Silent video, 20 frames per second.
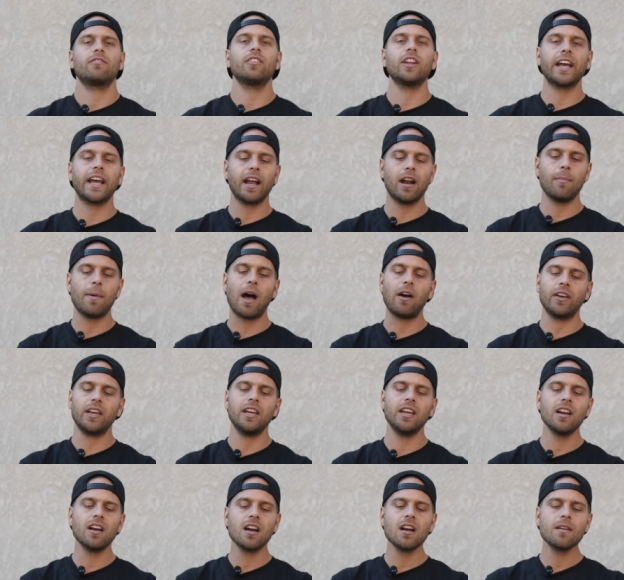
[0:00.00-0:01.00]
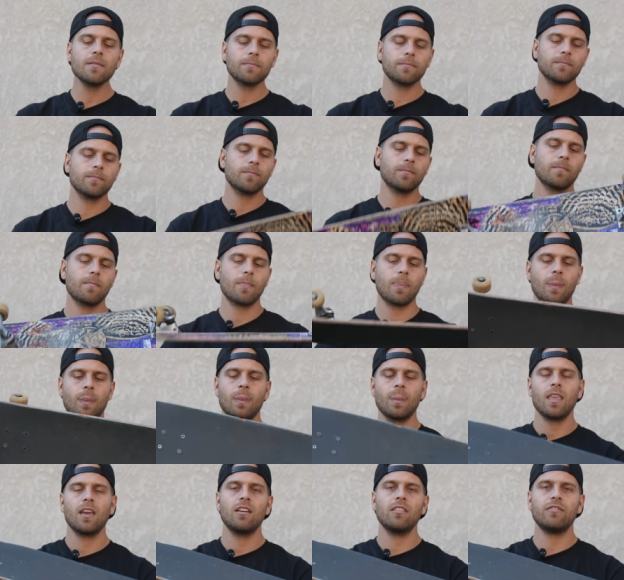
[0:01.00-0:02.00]
flick it about here,
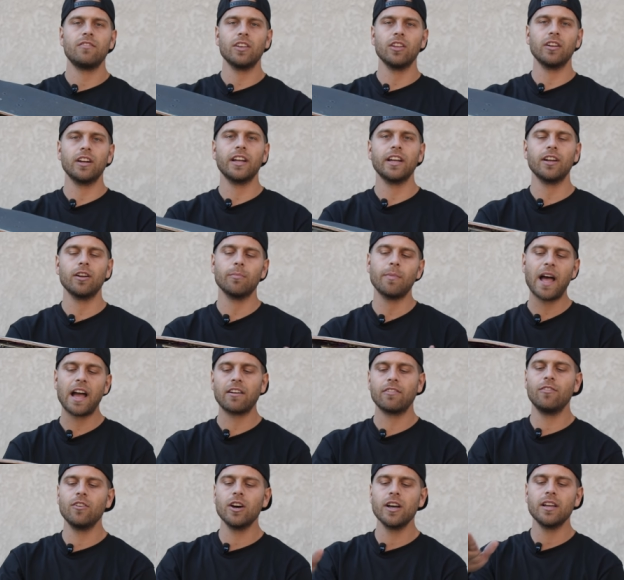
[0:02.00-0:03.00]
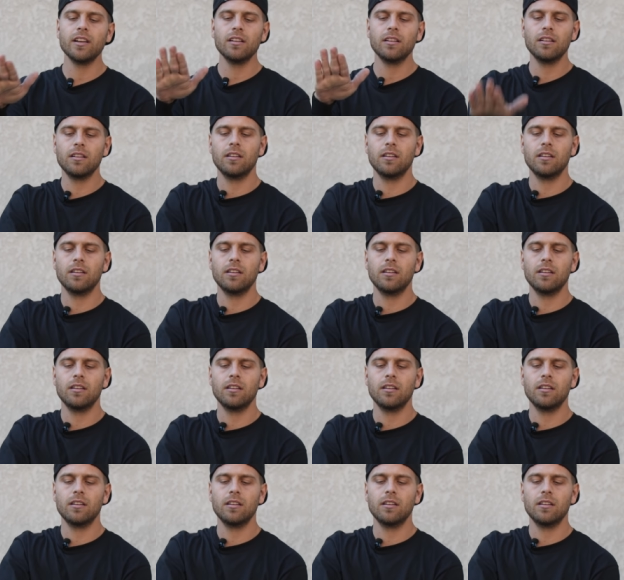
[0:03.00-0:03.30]
feel it hit your back foot,